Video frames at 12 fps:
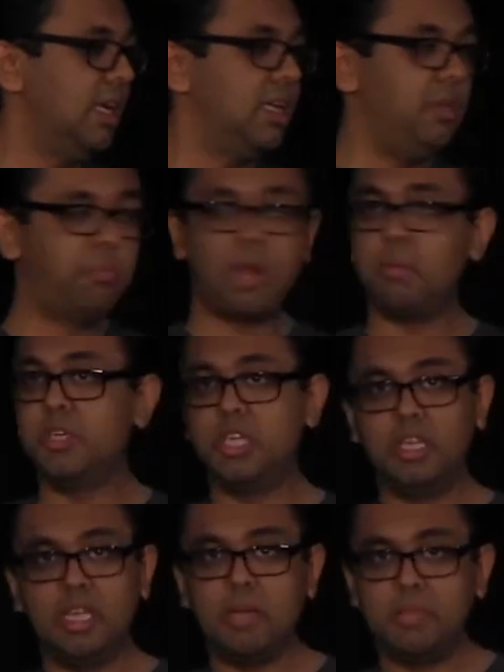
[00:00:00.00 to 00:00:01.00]
You probably
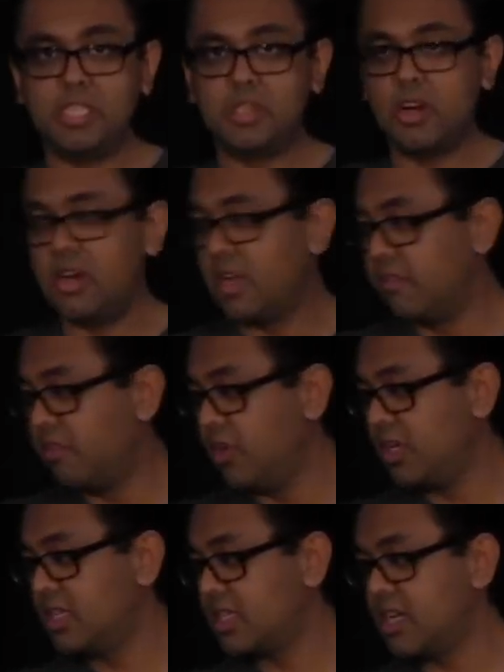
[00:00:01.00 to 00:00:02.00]
shouldn't get me started on
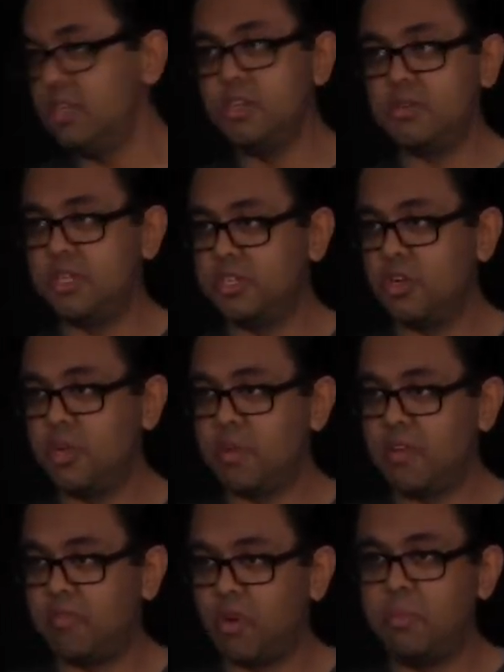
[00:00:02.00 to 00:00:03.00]
focus. I'd usually show you
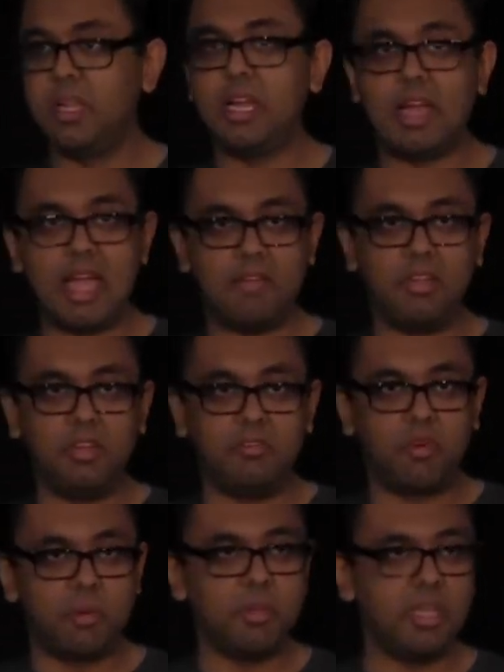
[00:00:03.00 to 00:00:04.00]
my formula. I have a little
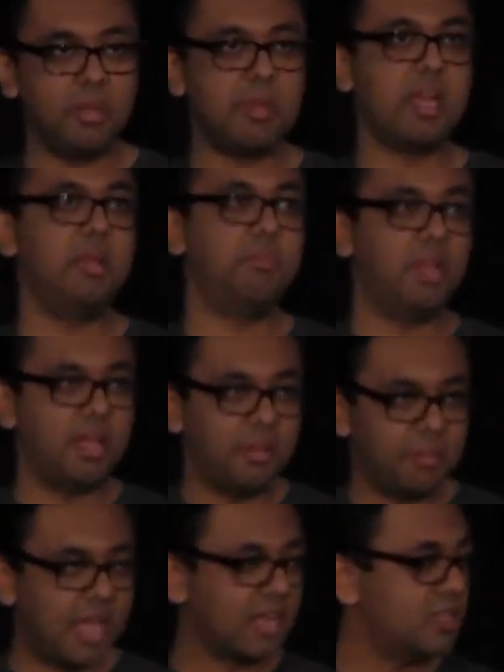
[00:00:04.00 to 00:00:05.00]
formula about it, but
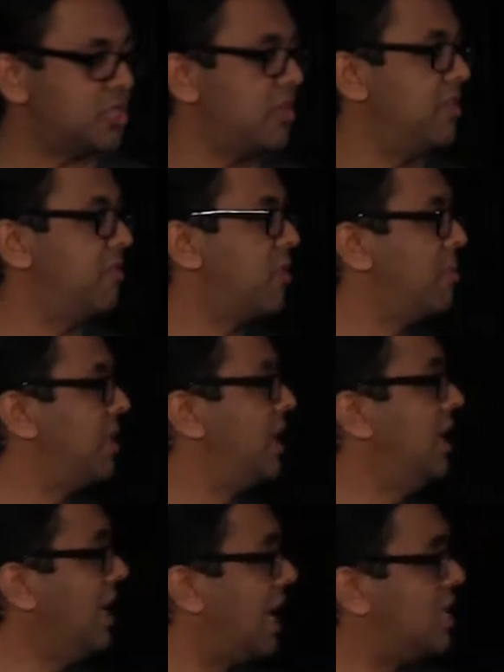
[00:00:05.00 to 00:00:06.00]
I'm not going to show you the formula.
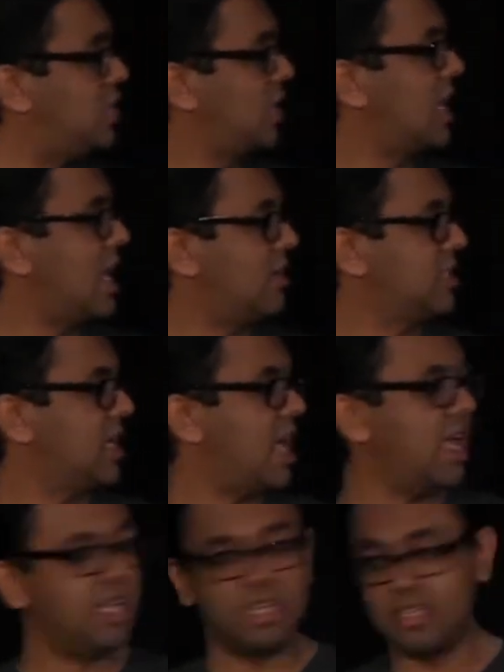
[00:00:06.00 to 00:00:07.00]
I took it out
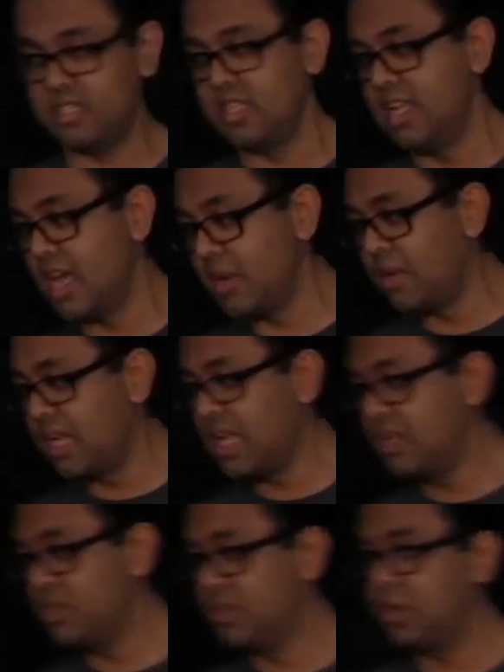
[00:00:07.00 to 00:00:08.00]
today because I don't want to get
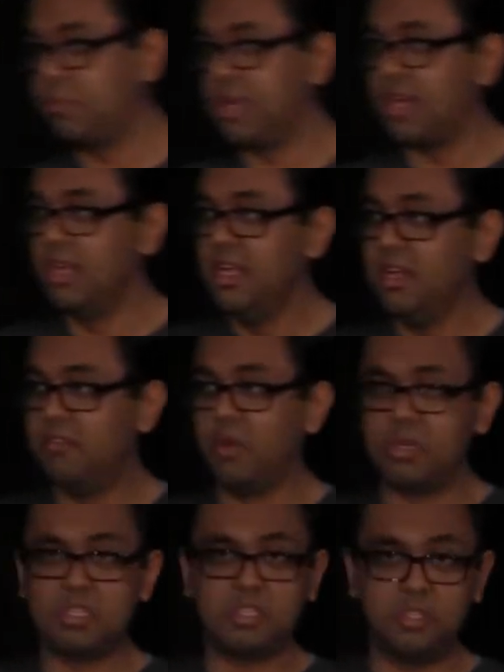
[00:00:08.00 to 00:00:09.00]
into it, but
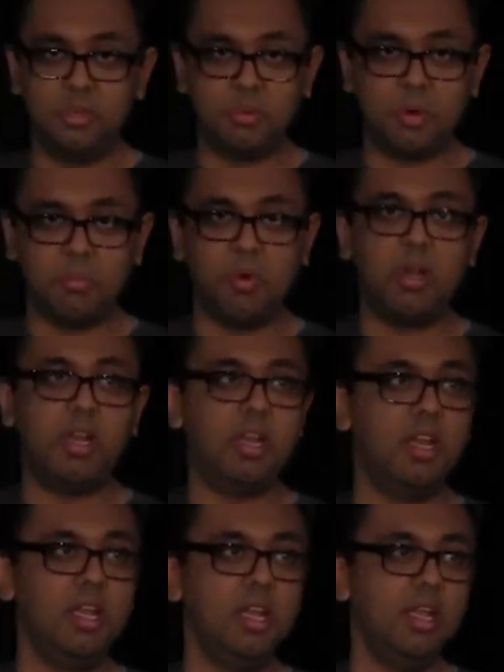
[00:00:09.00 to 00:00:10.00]
focus is super important.
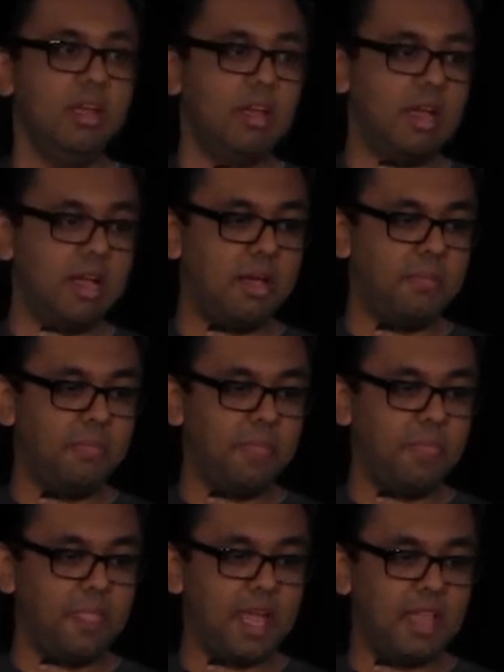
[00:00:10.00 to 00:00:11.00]
I
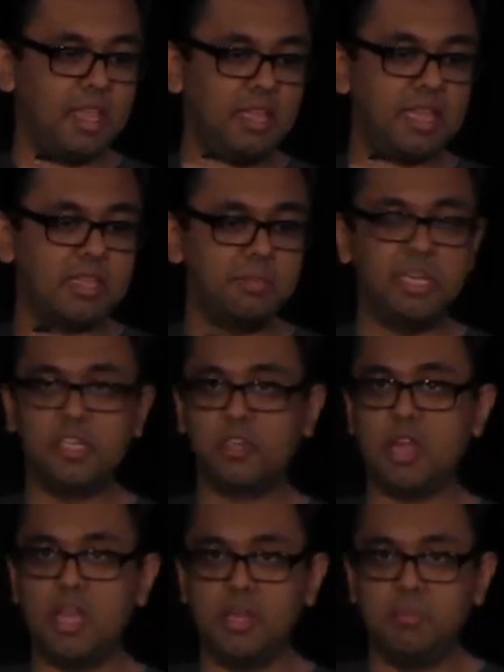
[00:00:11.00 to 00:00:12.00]
think that's been a
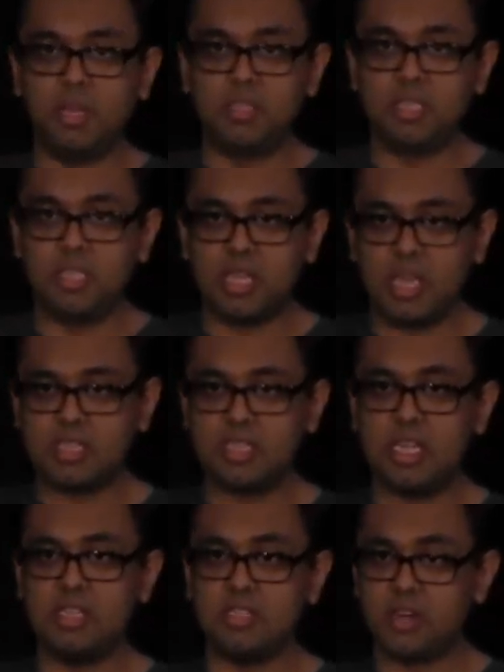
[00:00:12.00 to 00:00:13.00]
trend in most of the talks
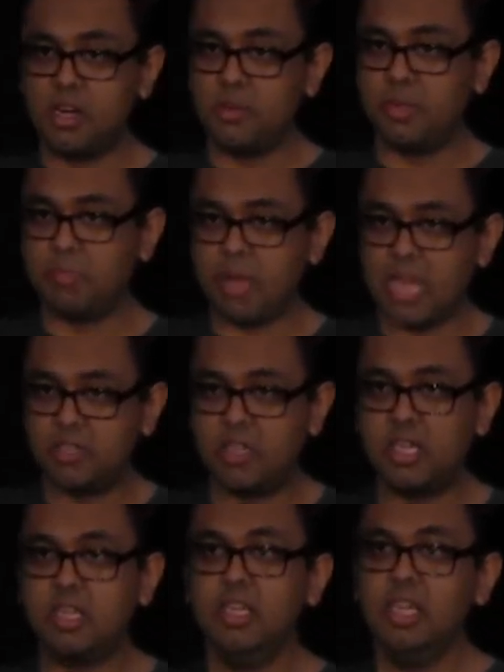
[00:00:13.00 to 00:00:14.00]
today. It started with
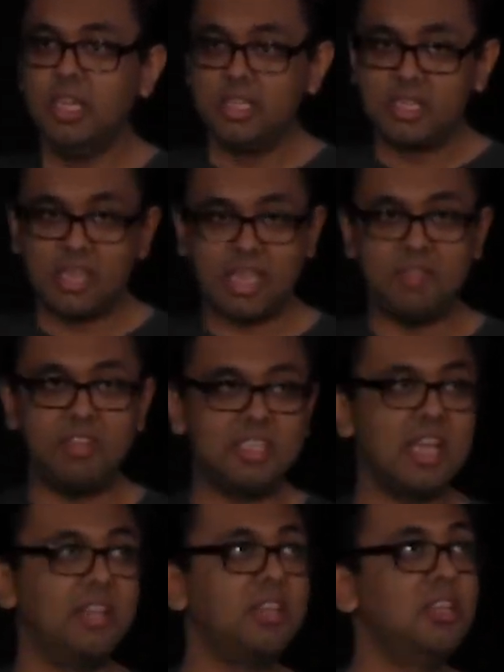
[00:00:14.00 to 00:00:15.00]
Patrick
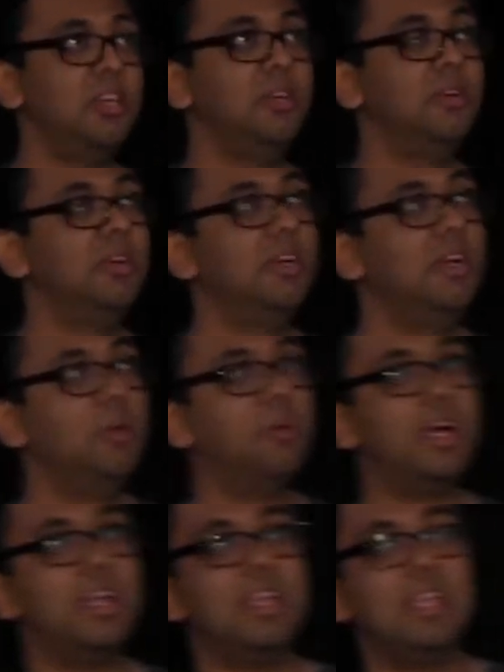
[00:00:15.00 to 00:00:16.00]
telling you
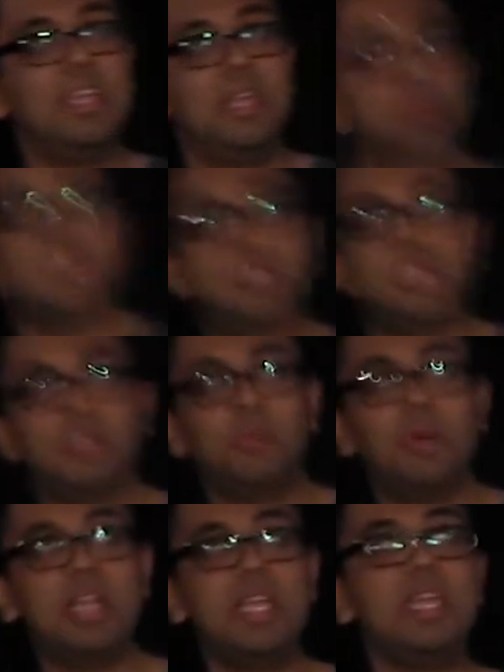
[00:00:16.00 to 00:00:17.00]
what he would
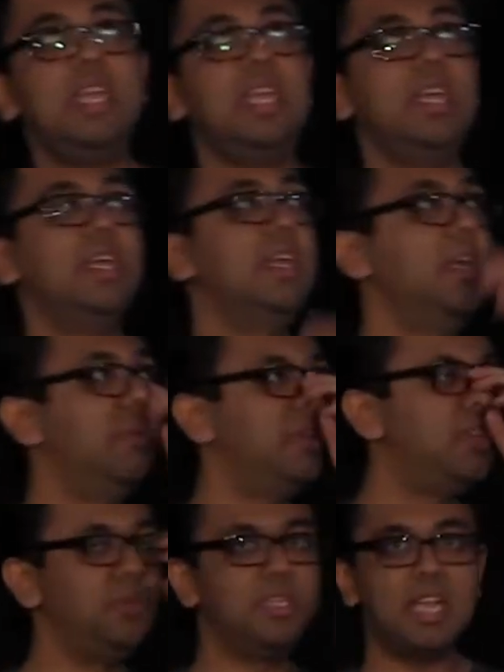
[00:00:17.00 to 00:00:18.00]

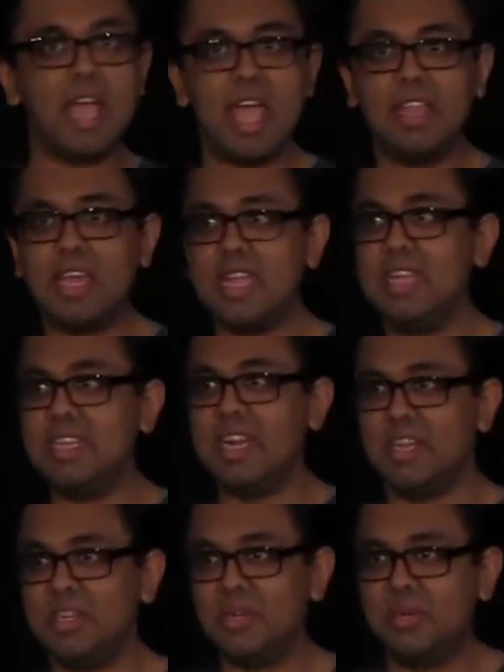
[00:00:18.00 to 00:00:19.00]
do today that he
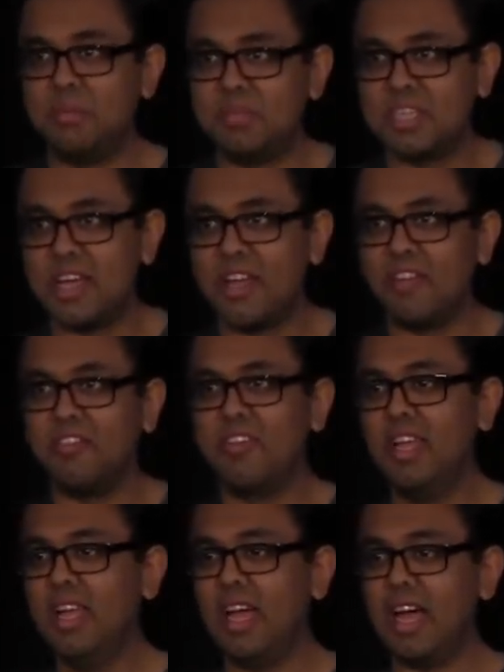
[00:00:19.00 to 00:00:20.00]
didn't do himself
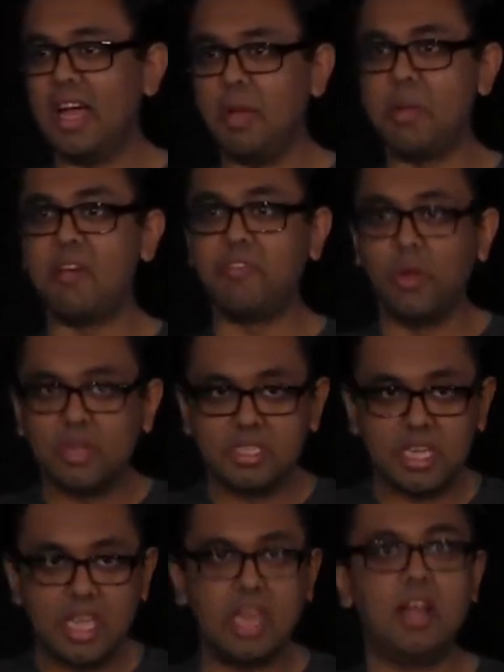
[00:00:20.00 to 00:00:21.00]
about
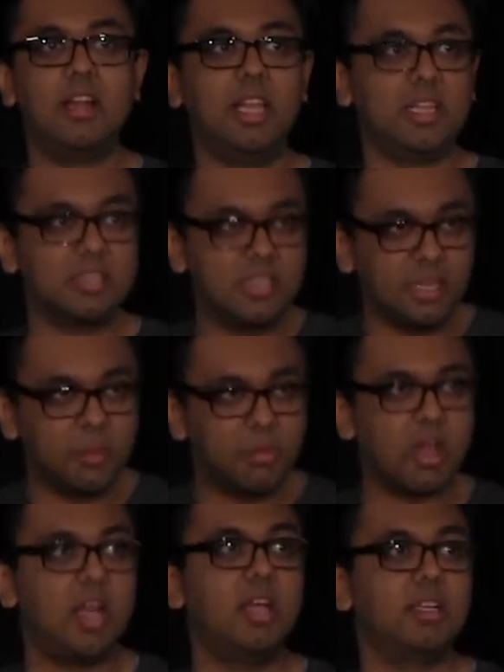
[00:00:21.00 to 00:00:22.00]
focusing in on like a single
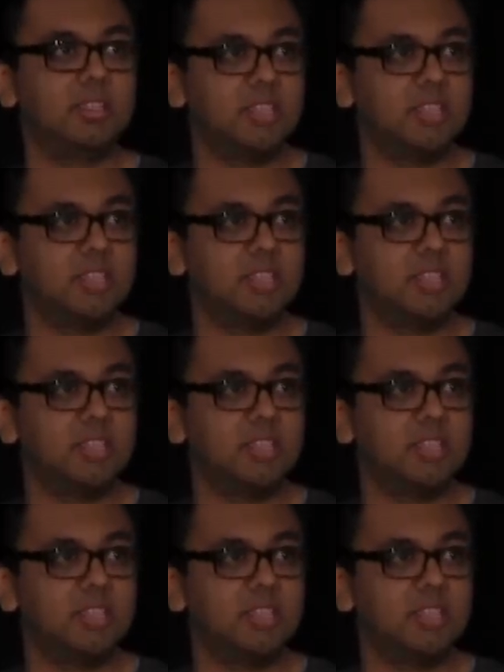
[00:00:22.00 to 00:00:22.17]
product,